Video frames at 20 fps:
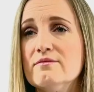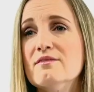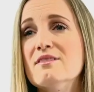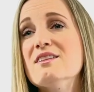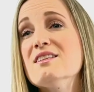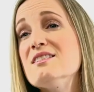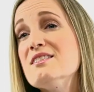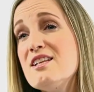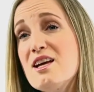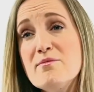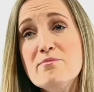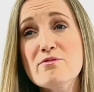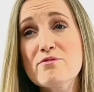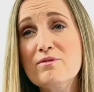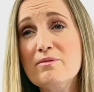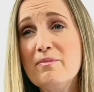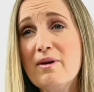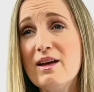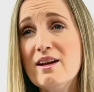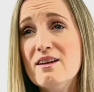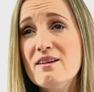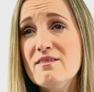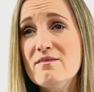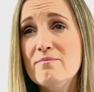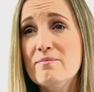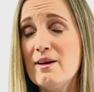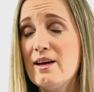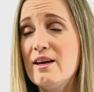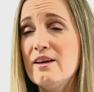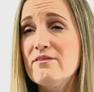This type of repetitive
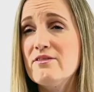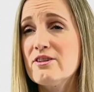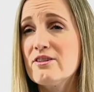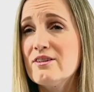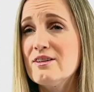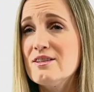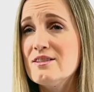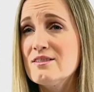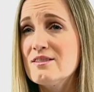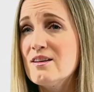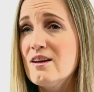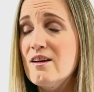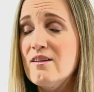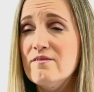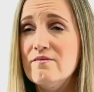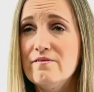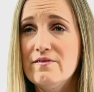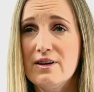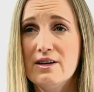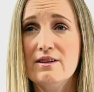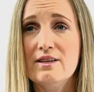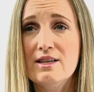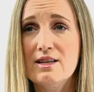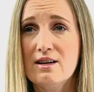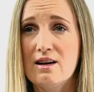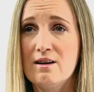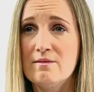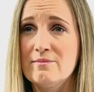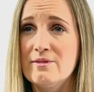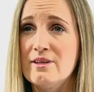behavior is very
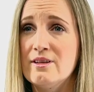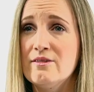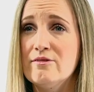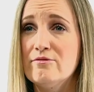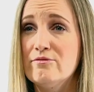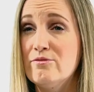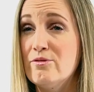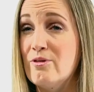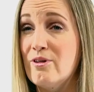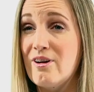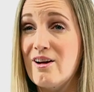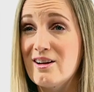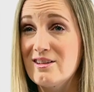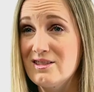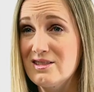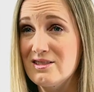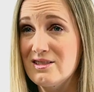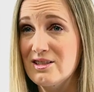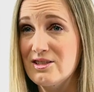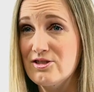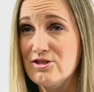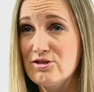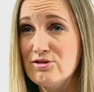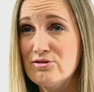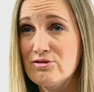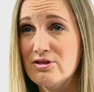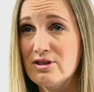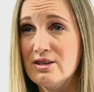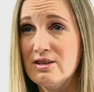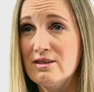common for autistic
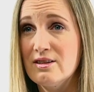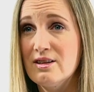children.